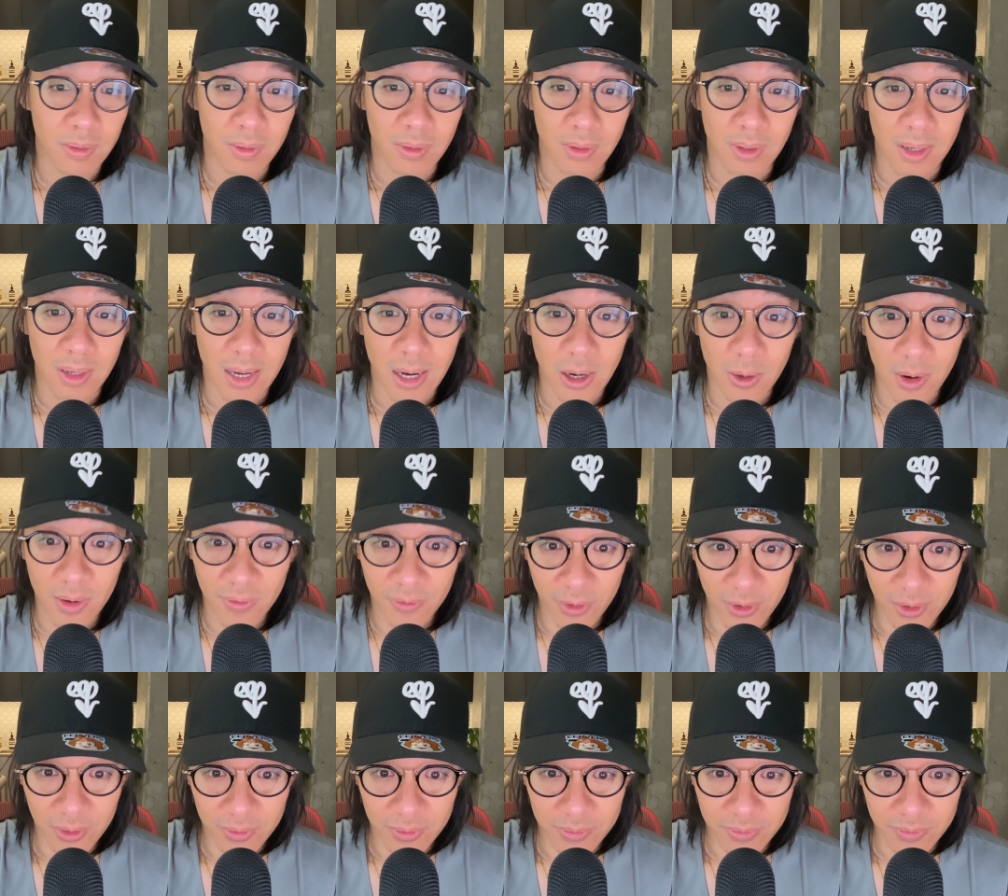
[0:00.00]

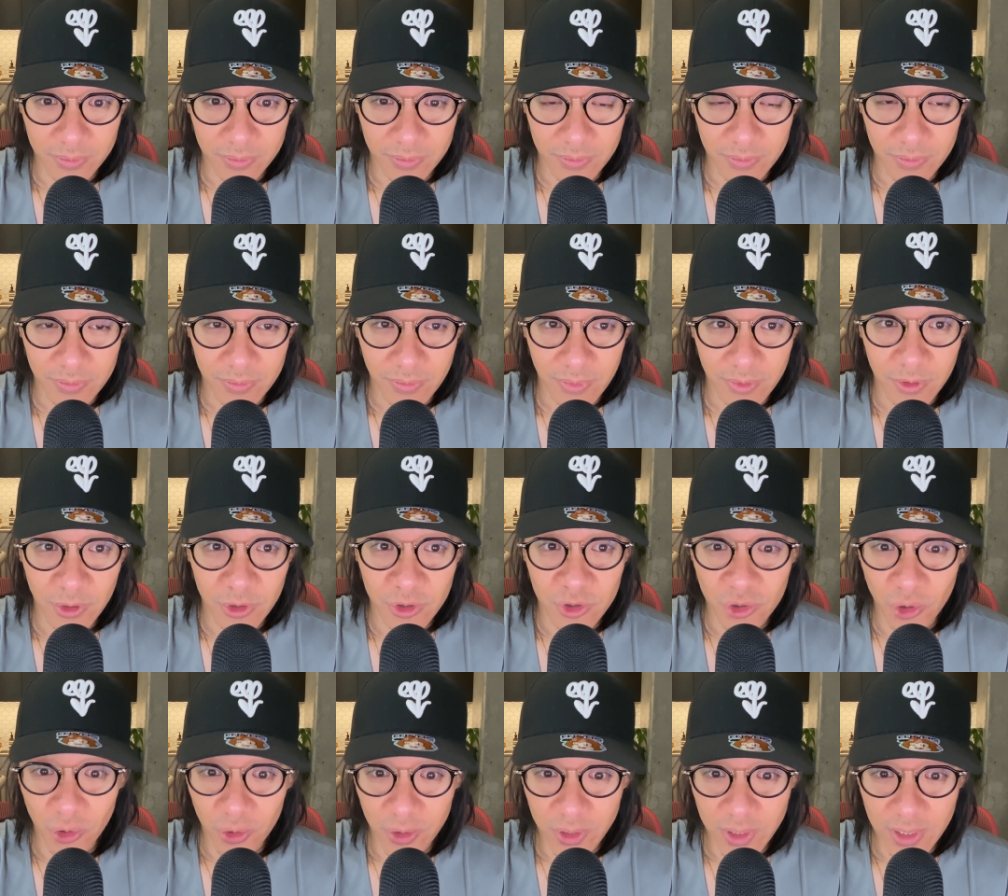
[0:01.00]
However, the
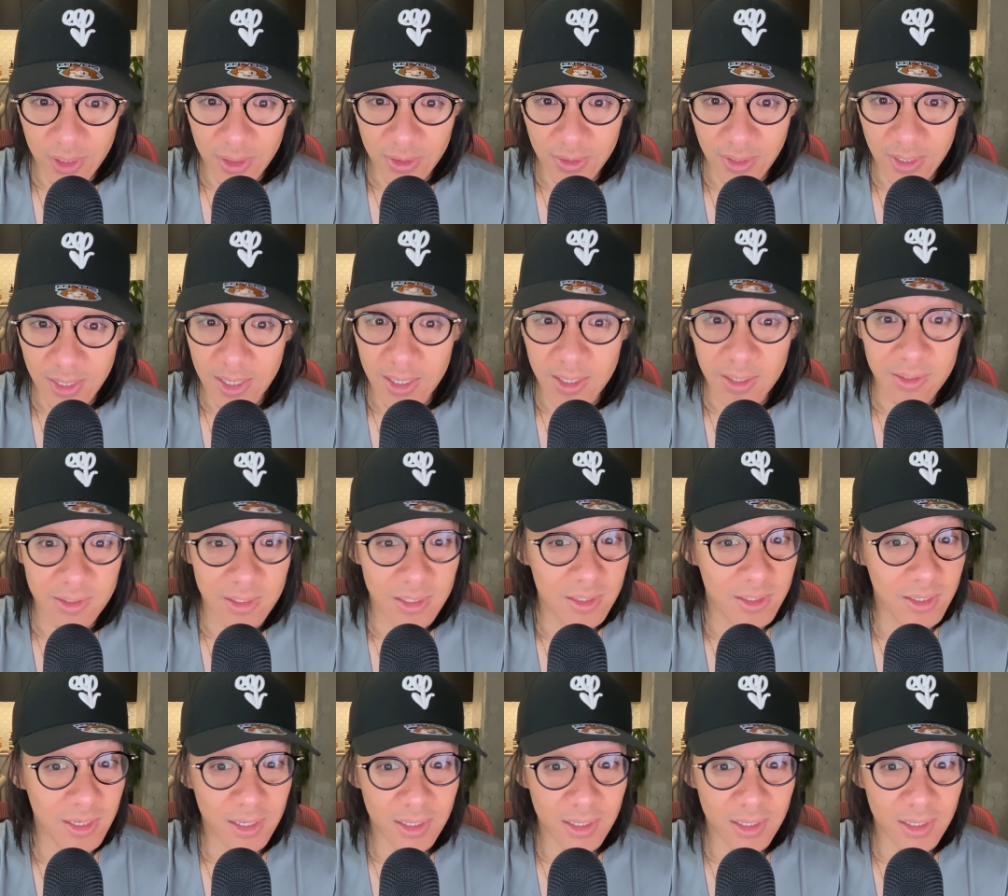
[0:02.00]
journey is indeed